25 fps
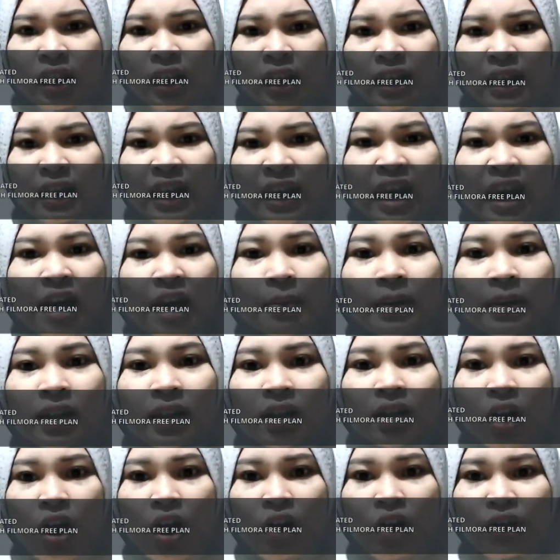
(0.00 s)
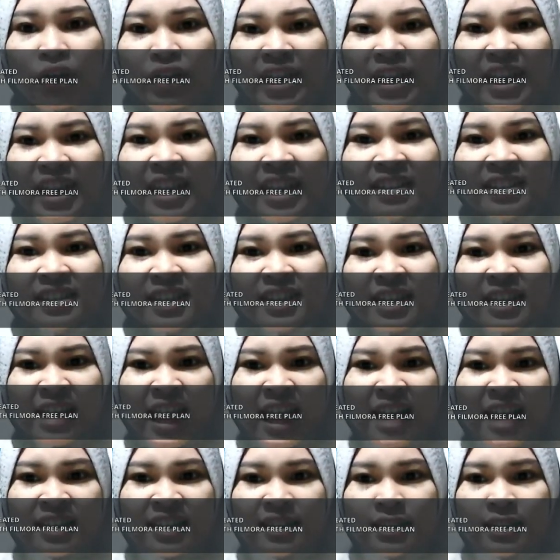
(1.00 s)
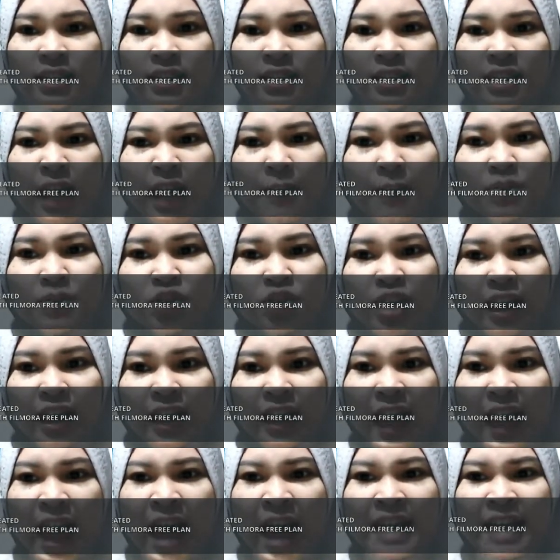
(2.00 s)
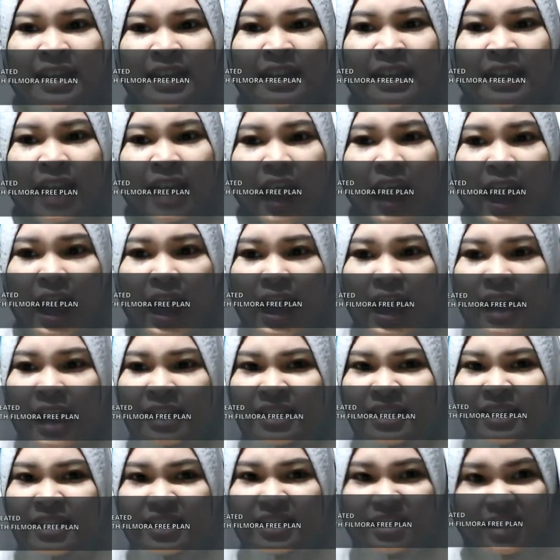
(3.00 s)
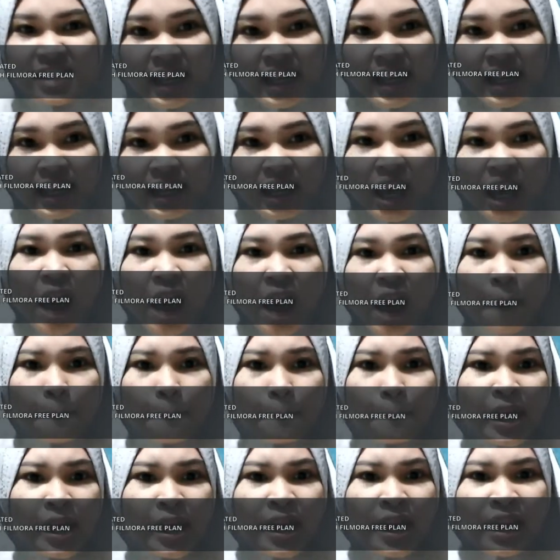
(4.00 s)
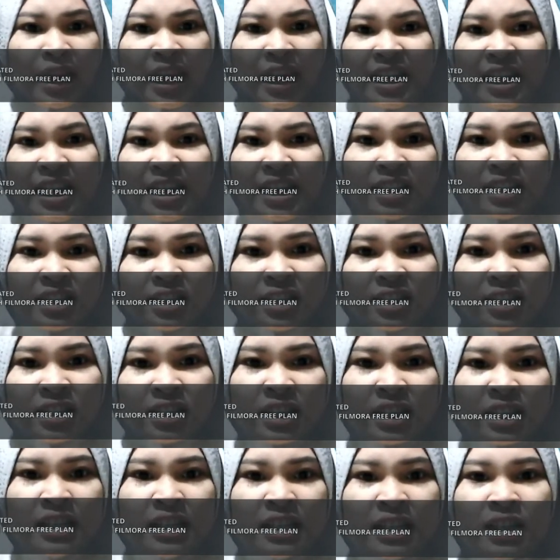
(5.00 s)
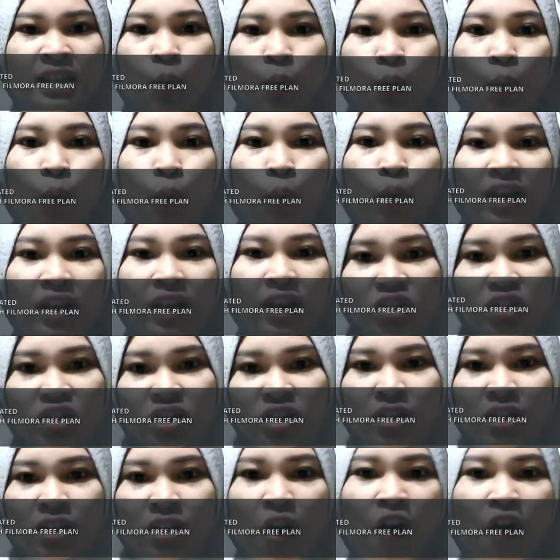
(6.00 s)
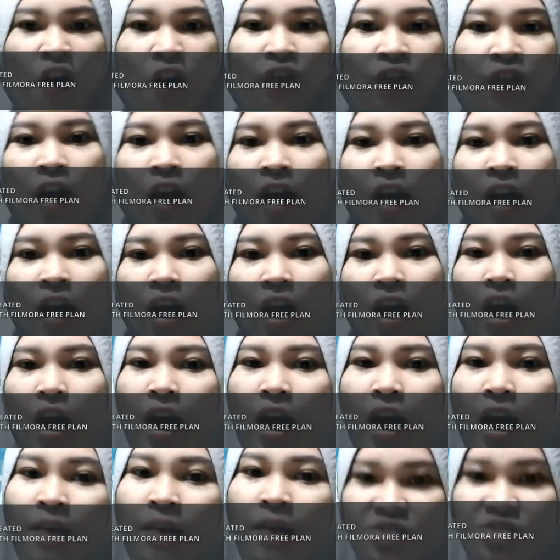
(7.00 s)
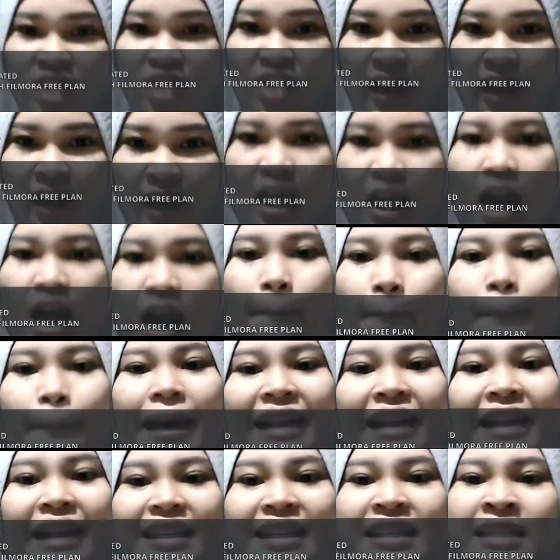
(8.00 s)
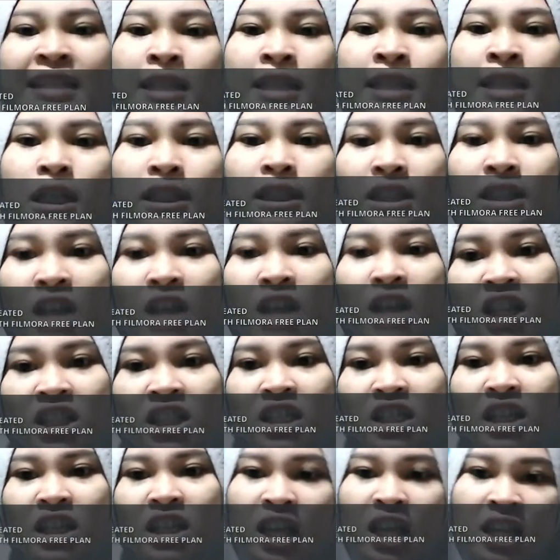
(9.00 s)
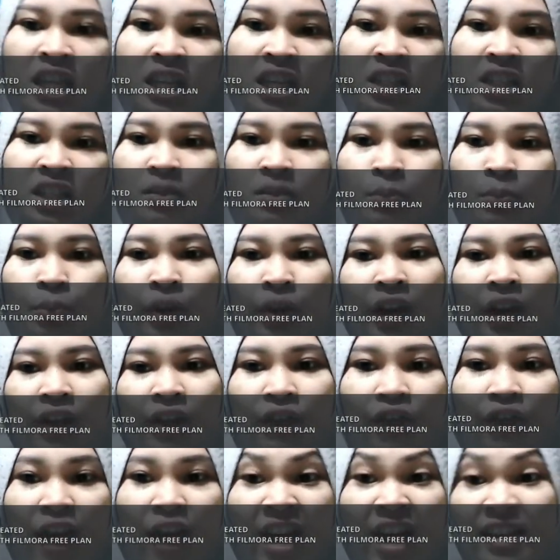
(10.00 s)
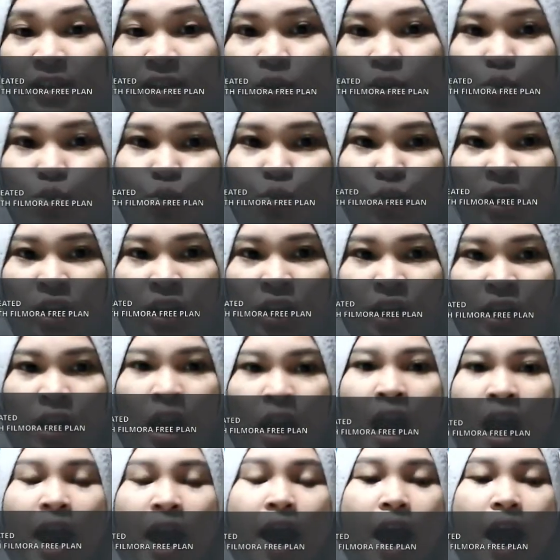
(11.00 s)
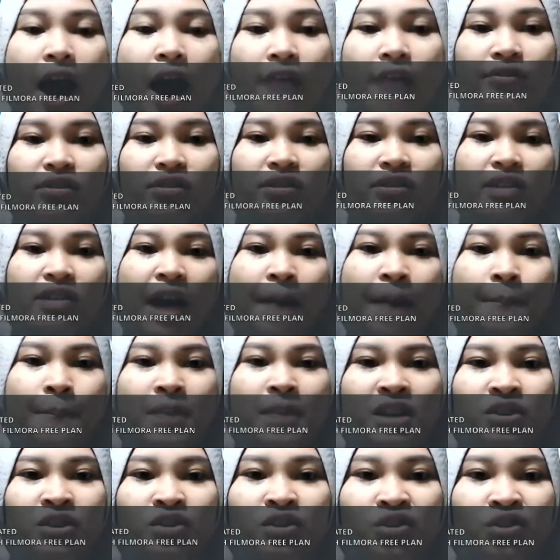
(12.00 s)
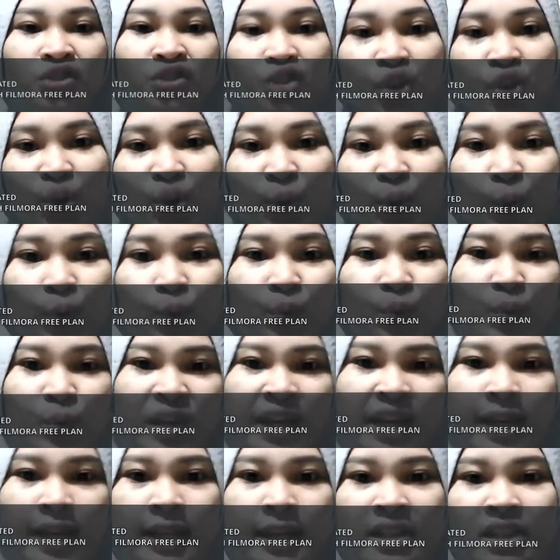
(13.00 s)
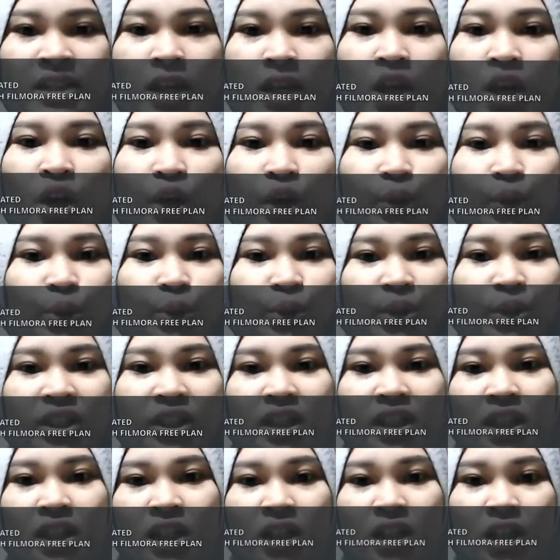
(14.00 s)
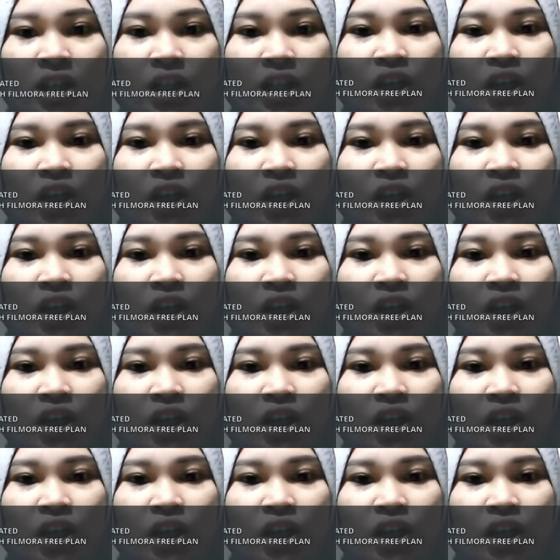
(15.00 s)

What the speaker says: capable of eating as the subject and the thing being eaten in the direction of object. But in the third is breakfast we have some issue because to the